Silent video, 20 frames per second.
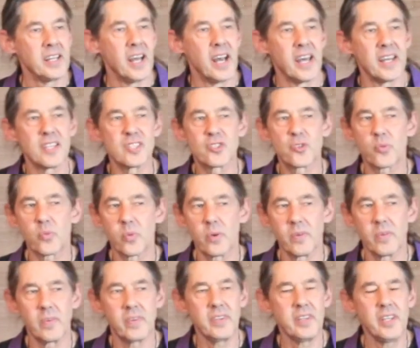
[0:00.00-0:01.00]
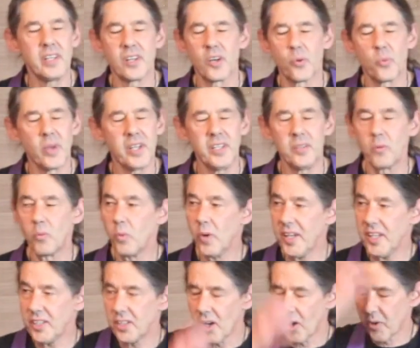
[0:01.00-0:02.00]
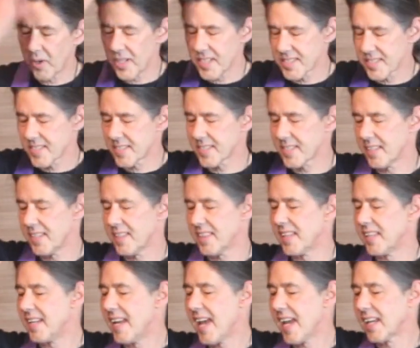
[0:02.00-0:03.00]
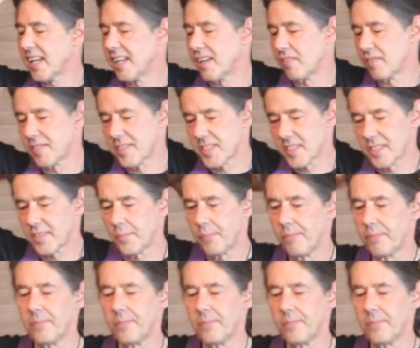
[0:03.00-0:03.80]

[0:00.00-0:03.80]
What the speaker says: And it's, you know, we notice the negatives